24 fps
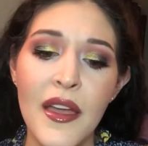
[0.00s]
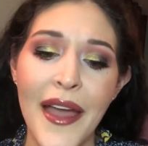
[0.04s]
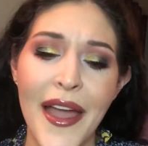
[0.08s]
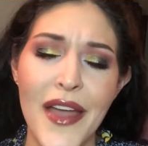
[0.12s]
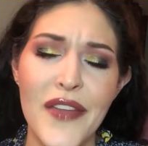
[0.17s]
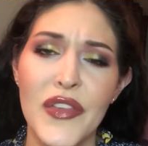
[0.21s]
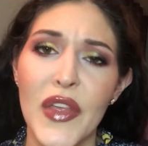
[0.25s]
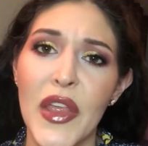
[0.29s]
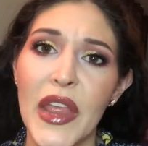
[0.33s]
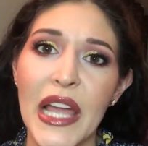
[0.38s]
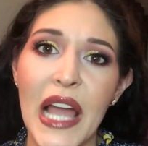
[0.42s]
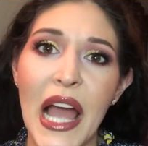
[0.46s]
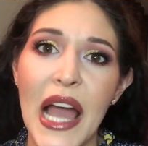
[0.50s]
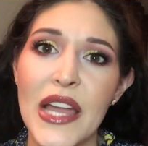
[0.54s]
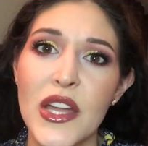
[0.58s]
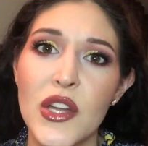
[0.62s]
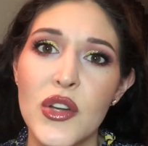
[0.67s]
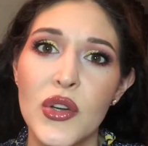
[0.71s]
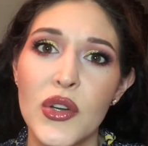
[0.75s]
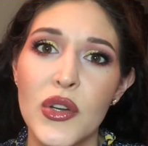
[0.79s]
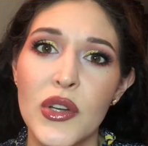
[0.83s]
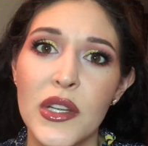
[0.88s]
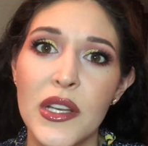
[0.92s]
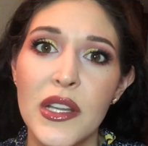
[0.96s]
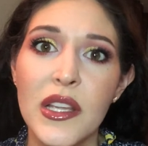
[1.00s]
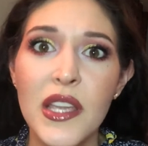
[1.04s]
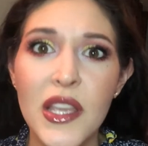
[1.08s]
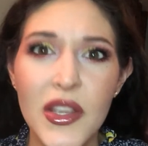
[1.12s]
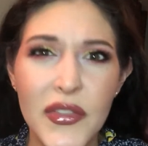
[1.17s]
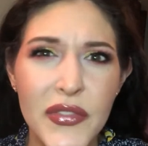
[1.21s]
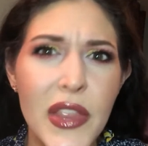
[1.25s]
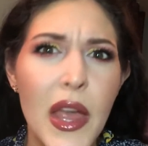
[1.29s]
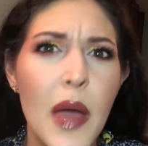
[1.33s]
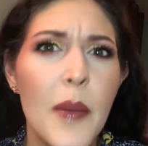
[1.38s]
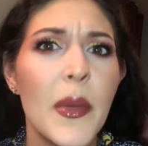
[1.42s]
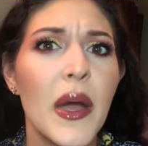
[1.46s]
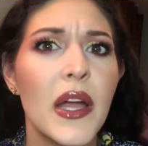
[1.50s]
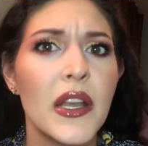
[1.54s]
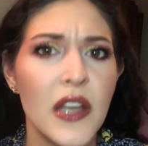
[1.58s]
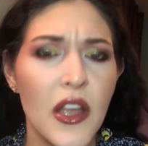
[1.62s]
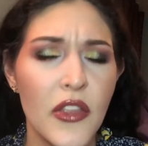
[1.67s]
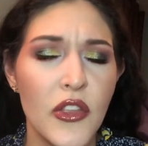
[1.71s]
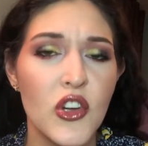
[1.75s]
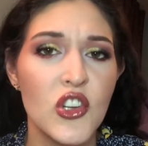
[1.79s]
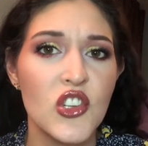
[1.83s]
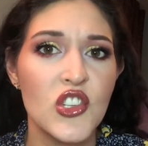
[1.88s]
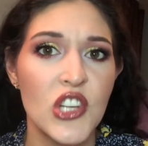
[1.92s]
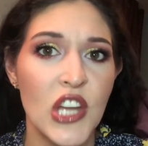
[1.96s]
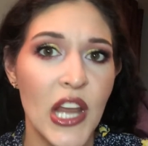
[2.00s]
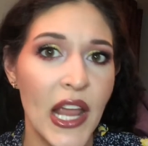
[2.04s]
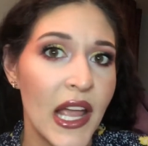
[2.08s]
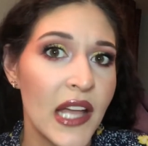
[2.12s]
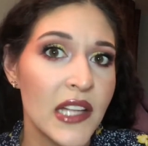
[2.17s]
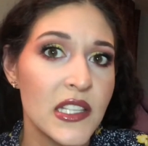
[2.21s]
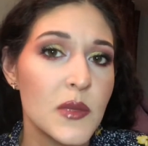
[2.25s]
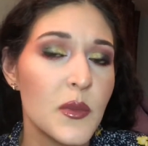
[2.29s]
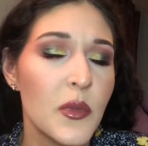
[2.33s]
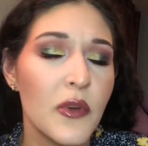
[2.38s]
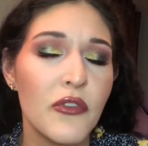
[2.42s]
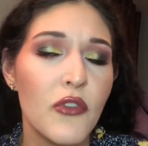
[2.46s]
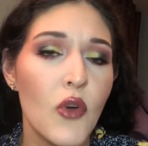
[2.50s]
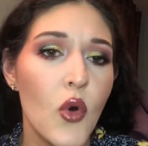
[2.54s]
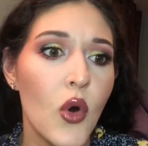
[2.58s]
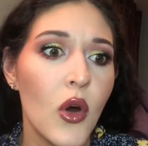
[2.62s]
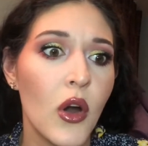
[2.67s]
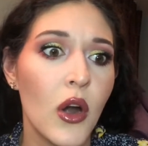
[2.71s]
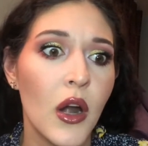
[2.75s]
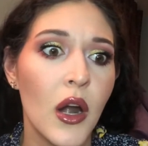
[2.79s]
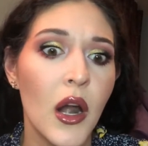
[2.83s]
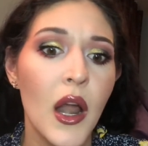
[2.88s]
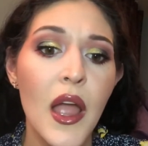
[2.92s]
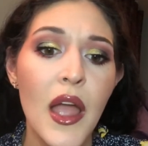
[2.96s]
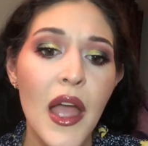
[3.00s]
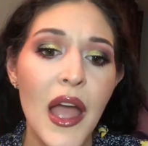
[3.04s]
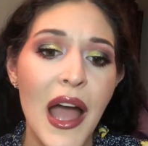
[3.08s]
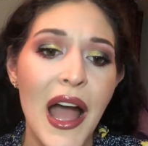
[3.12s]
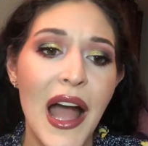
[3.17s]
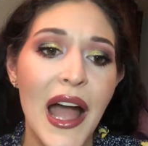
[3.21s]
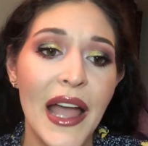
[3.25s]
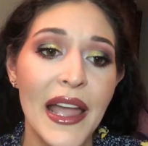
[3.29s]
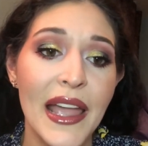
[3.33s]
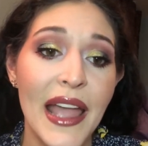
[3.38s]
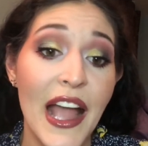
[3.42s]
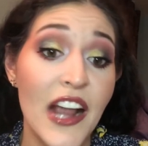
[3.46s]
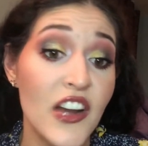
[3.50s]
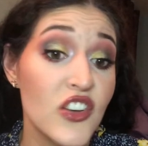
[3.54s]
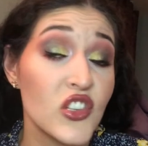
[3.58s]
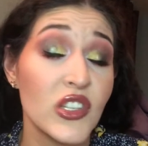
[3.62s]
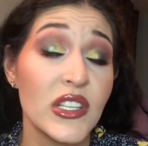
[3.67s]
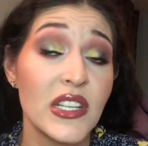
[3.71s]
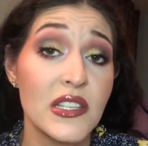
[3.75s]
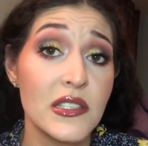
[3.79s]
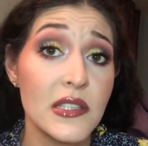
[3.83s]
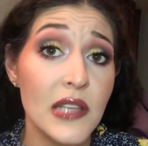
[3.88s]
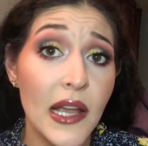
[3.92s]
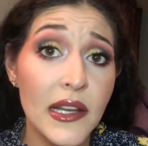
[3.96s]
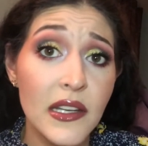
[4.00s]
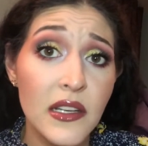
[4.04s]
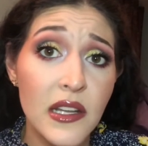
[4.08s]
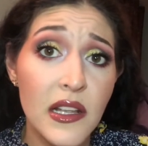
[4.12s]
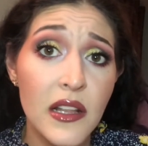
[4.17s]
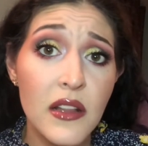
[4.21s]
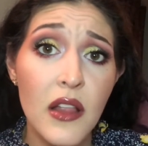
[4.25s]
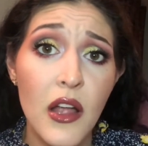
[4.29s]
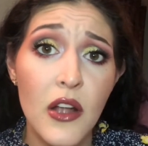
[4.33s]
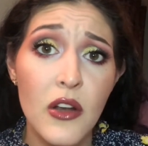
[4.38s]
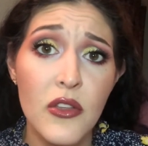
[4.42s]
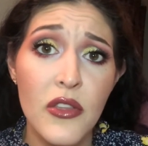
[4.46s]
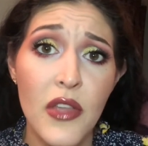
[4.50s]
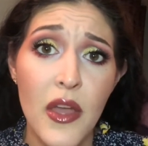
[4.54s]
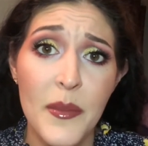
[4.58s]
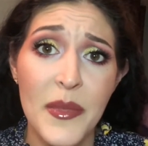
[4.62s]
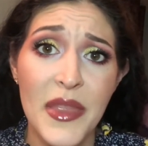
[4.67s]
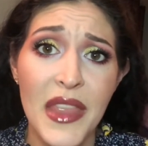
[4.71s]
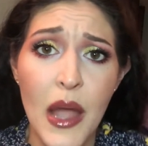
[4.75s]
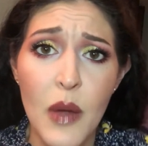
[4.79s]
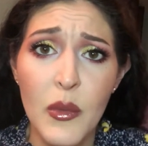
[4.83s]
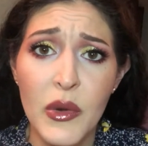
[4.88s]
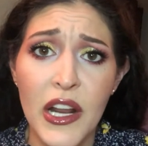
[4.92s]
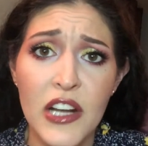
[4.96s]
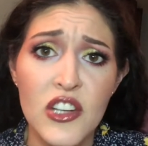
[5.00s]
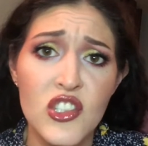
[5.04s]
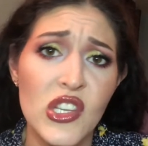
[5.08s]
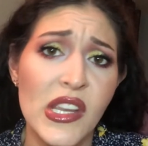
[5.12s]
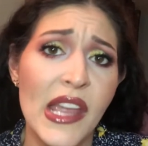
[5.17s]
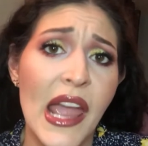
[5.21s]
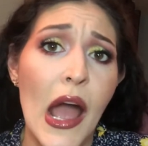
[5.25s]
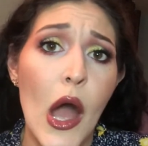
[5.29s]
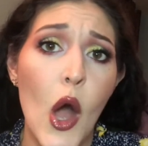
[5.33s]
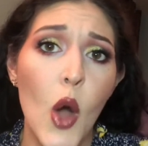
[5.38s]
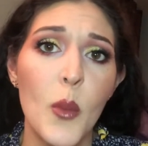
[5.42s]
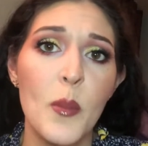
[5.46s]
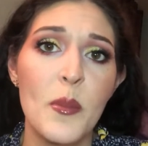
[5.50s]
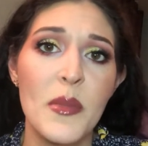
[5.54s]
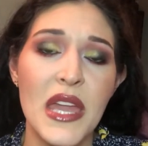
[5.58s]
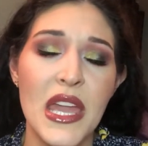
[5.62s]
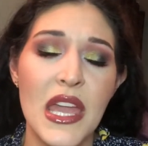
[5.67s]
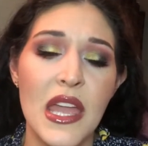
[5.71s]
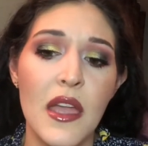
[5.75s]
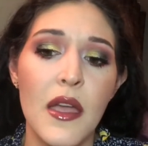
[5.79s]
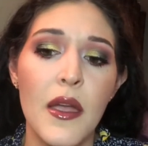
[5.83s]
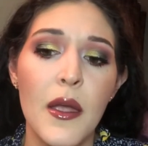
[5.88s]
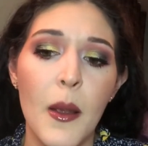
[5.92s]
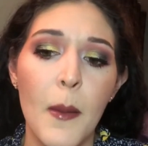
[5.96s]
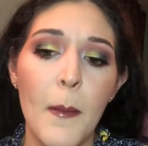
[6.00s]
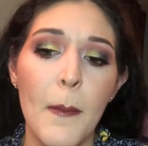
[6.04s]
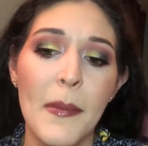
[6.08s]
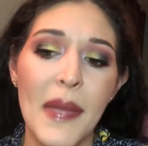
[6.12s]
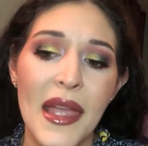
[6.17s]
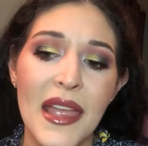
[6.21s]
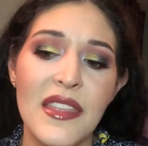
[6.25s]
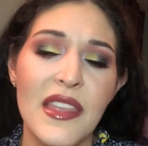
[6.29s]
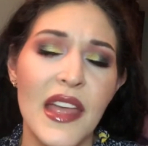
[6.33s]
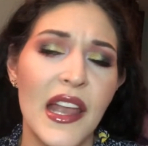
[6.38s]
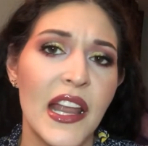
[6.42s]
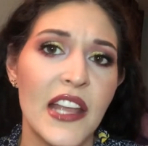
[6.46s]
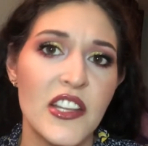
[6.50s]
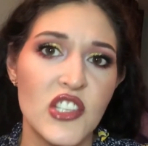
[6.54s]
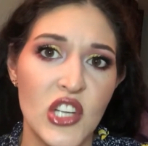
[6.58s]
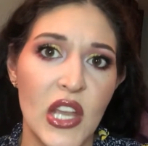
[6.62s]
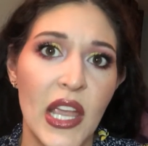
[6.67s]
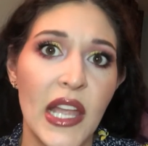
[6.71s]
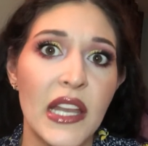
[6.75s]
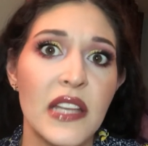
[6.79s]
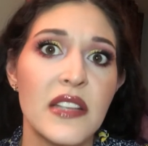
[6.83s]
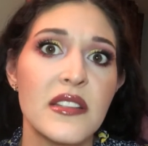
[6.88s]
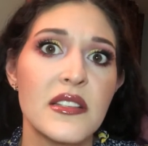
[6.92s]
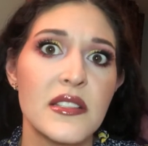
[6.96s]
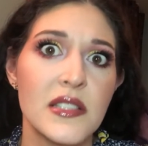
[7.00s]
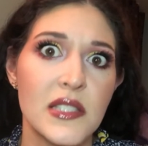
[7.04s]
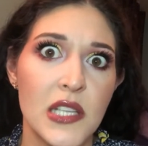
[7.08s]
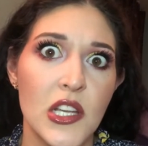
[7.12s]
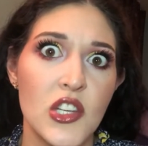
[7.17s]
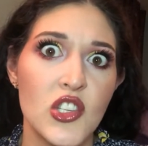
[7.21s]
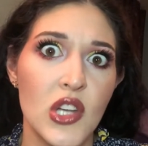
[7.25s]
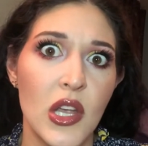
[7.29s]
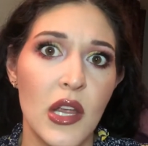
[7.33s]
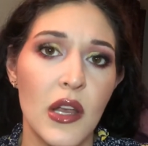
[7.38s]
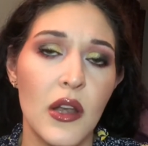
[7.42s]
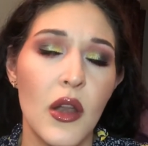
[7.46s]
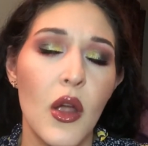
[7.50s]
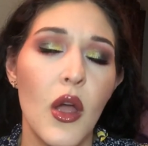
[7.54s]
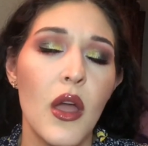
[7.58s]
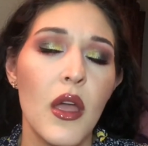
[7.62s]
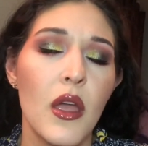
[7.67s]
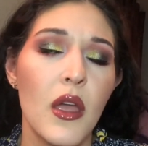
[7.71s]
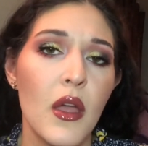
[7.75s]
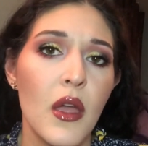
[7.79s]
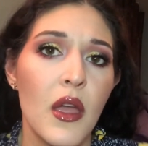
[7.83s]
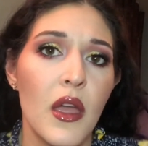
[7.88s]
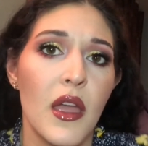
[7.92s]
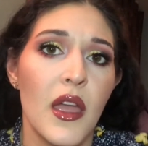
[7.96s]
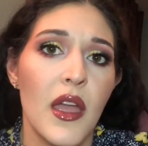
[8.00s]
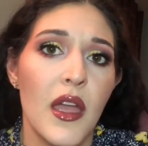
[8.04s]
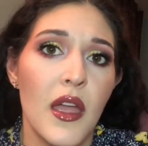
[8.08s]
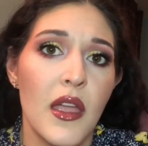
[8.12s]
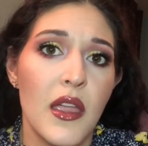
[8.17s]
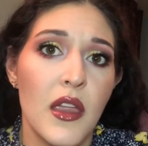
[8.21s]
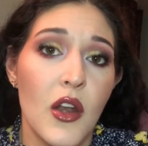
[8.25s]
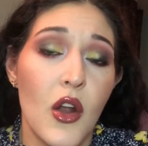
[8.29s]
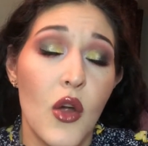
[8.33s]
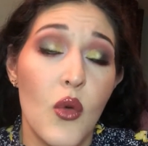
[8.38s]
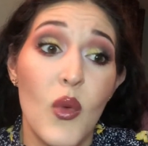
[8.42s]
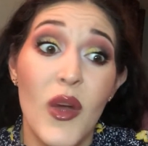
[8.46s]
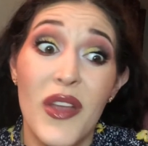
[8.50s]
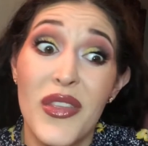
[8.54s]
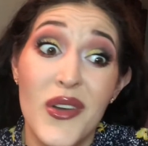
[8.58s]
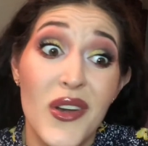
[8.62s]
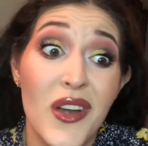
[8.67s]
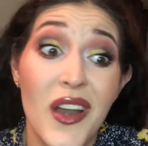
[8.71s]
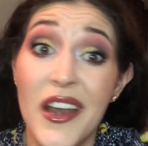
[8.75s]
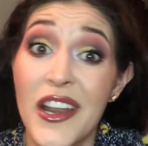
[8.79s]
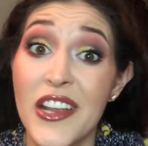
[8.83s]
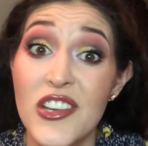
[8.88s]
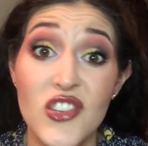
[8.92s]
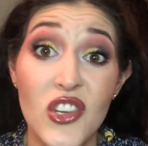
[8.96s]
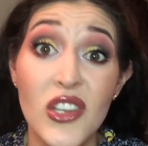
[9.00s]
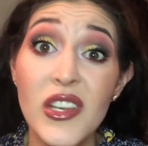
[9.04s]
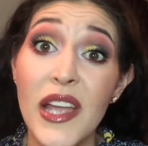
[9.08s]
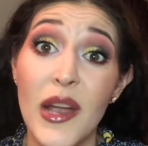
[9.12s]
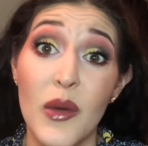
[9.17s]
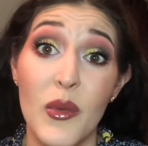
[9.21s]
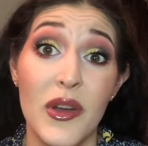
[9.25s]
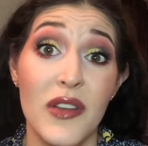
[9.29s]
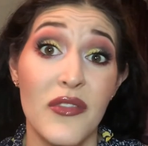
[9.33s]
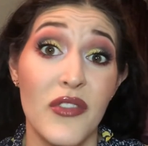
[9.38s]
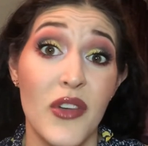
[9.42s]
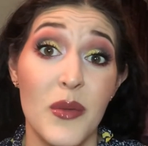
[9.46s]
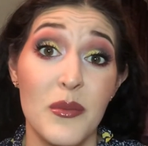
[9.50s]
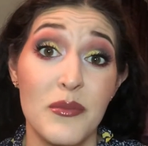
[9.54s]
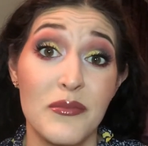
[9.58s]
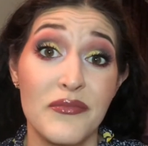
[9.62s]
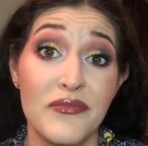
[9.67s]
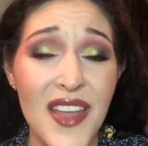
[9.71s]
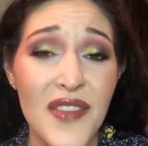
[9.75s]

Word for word: I feel like I could give them another chance before I actually decide to declutter them, and that would actually help me make that educated decision, you know, whether or not I should get rid of them.